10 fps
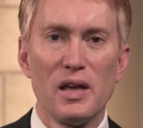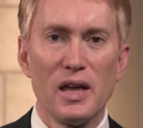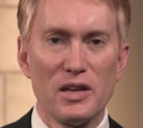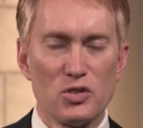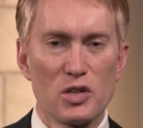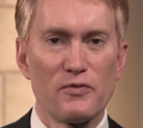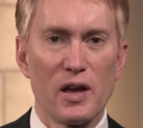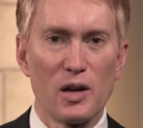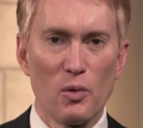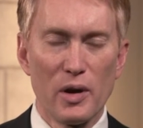and just
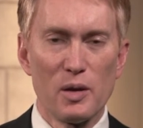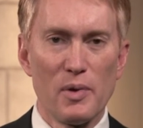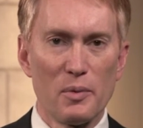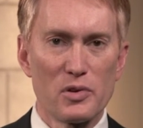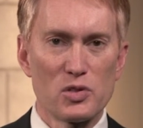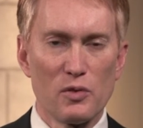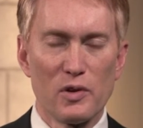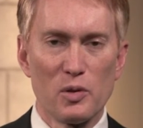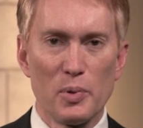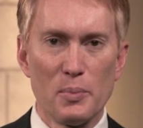finding a way to be able to serve
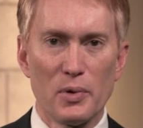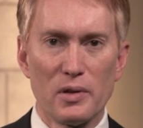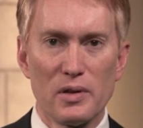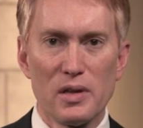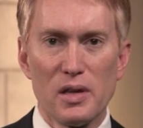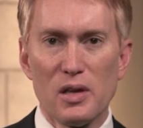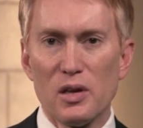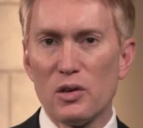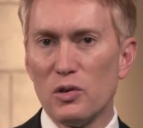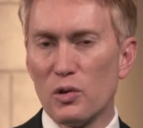other people.
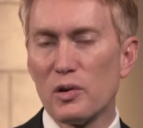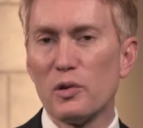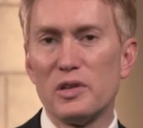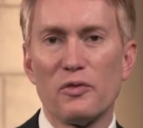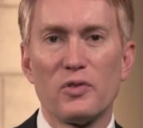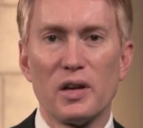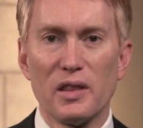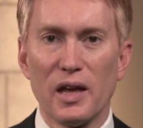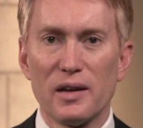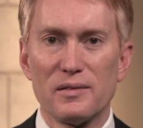You're no different in
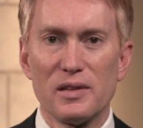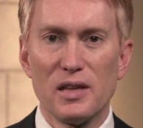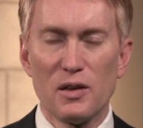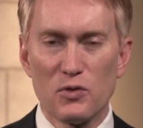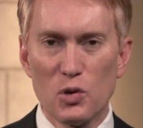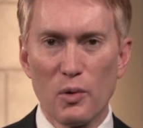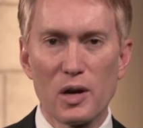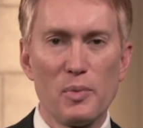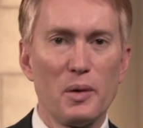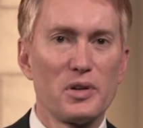that. If you want
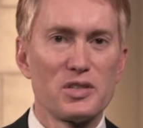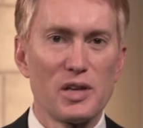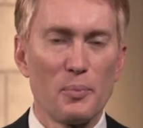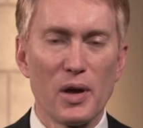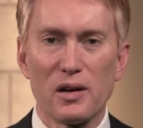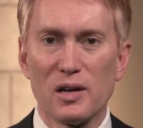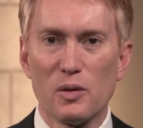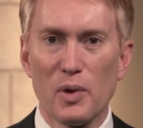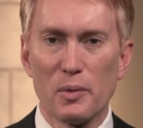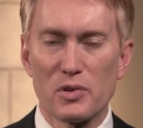to be able to step out and to
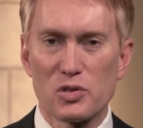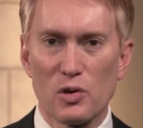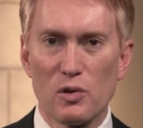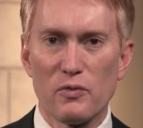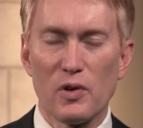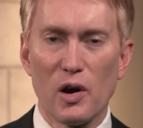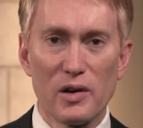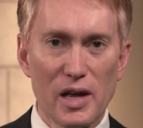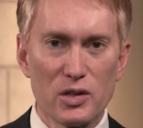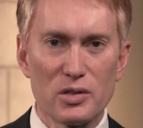be able to serve our
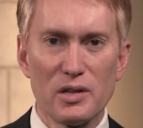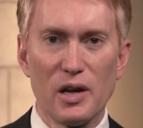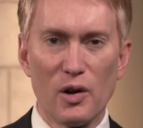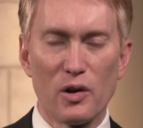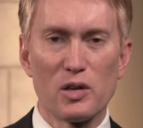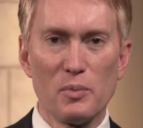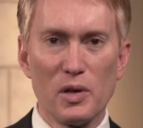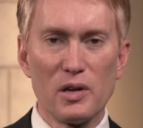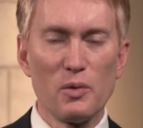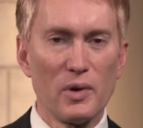nation and our
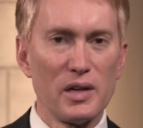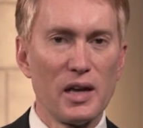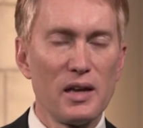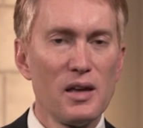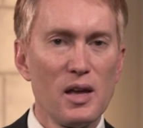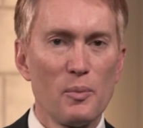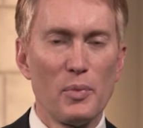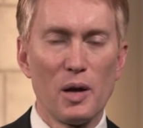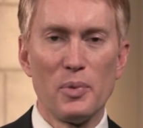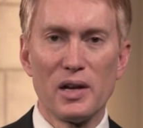community one day
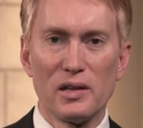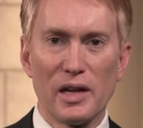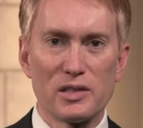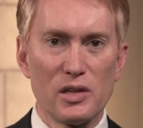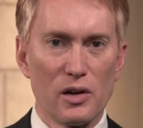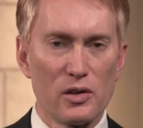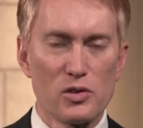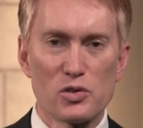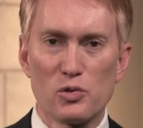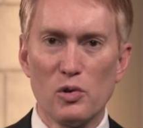by being elected onto
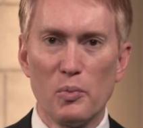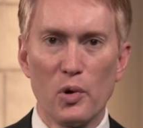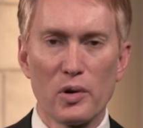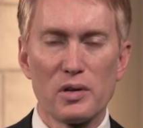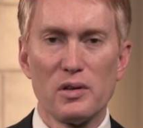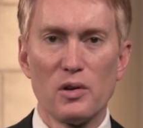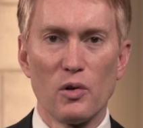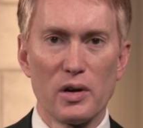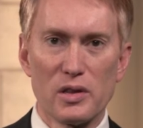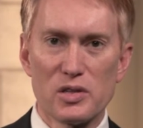the school board
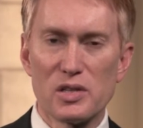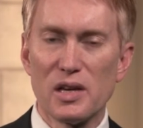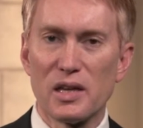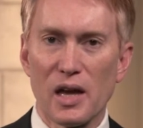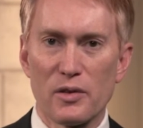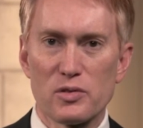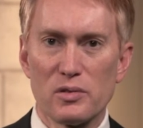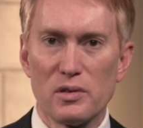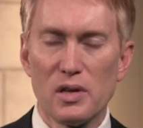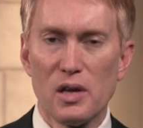or onto the city
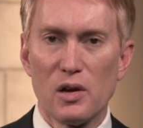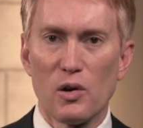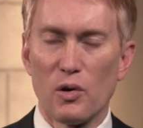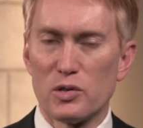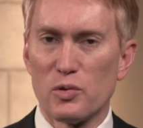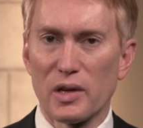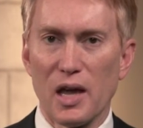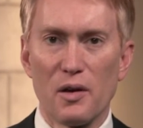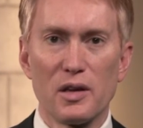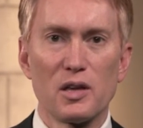council or onto a
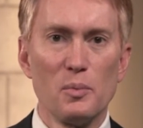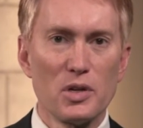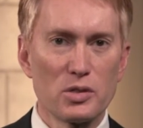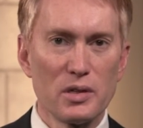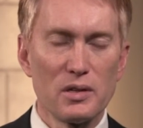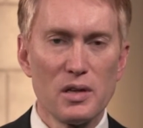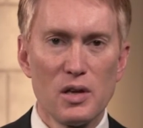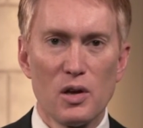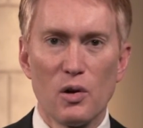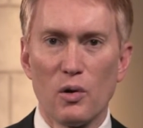county commission
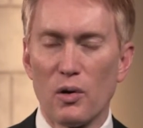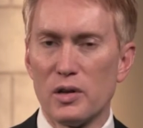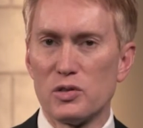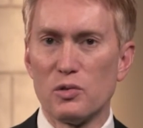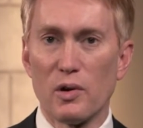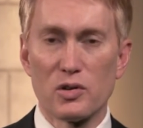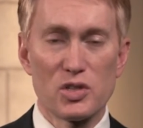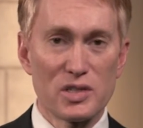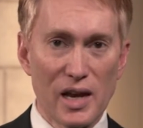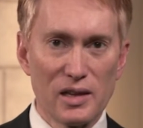or onto our
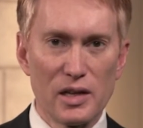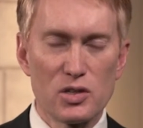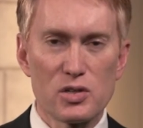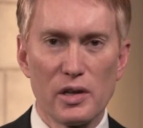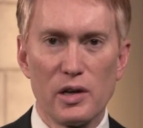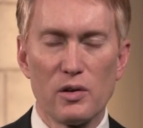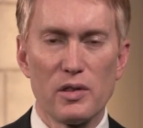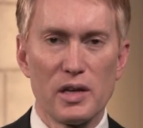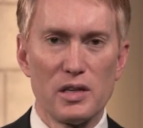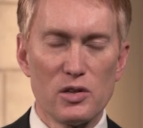state legislator
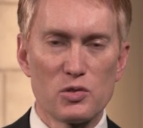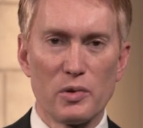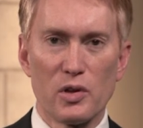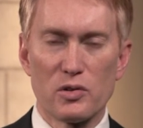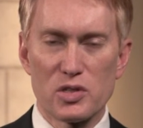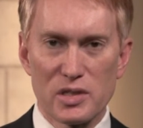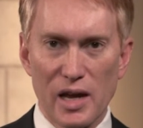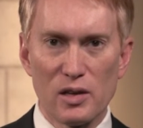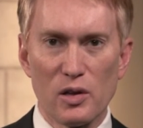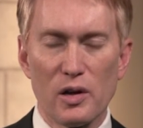that deals with our
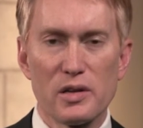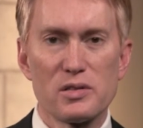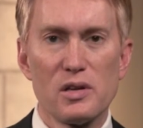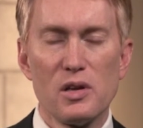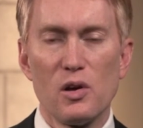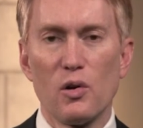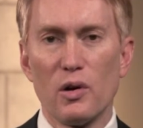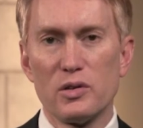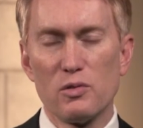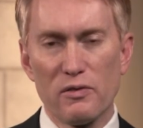state laws or
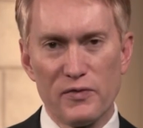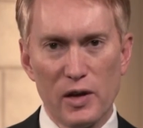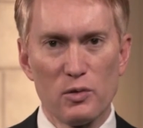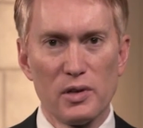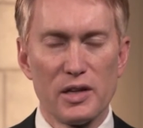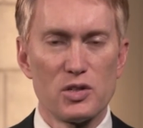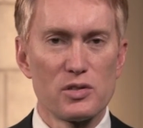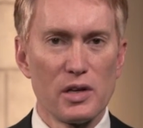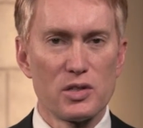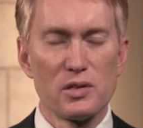onto a federal
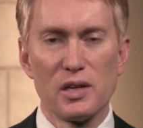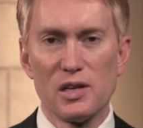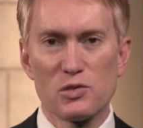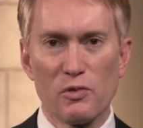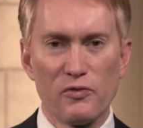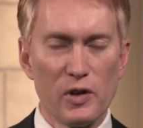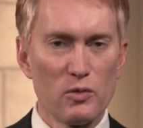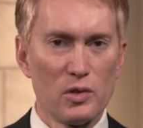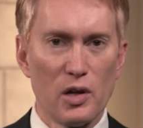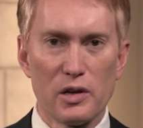legislation that deals with
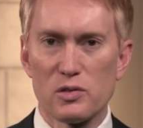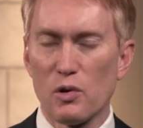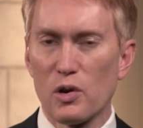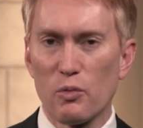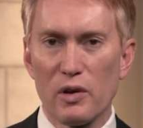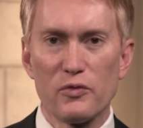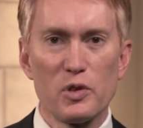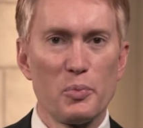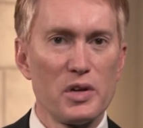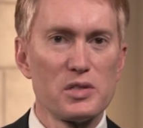federal laws or to run for
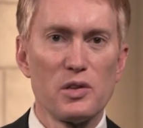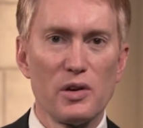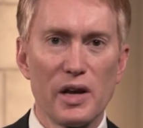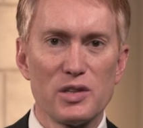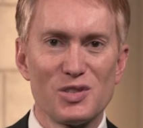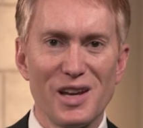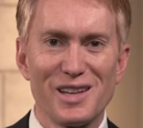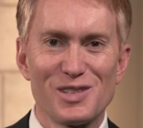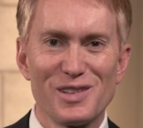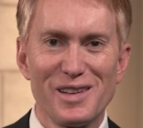the president of the United
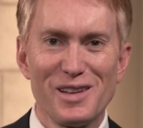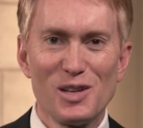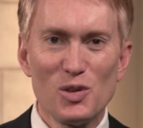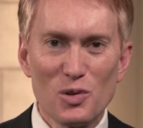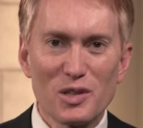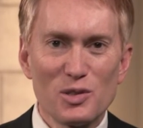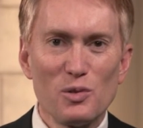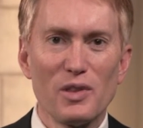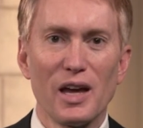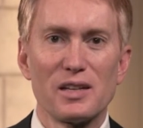States, you could
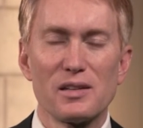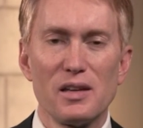do that,